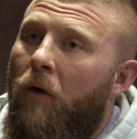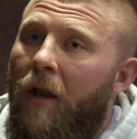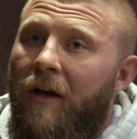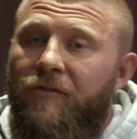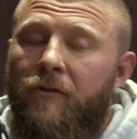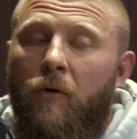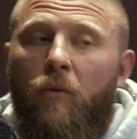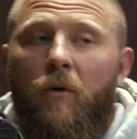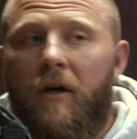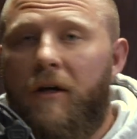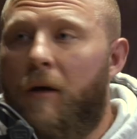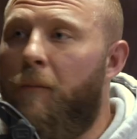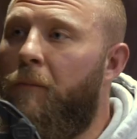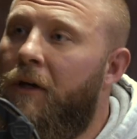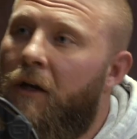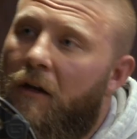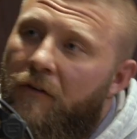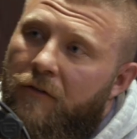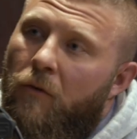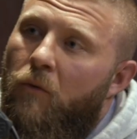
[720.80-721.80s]
well, I still want to
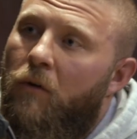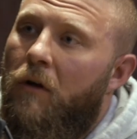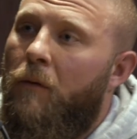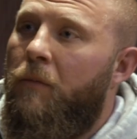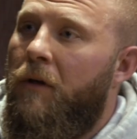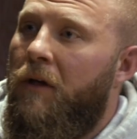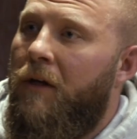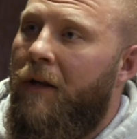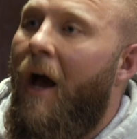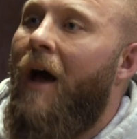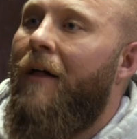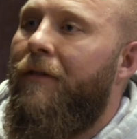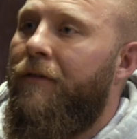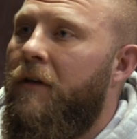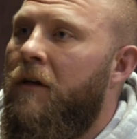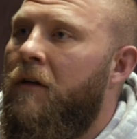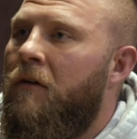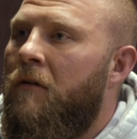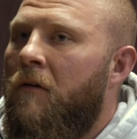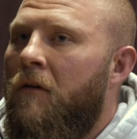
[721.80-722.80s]
compete. I still want to be an
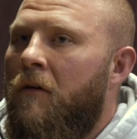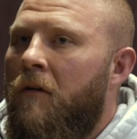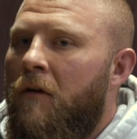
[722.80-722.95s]
athlete.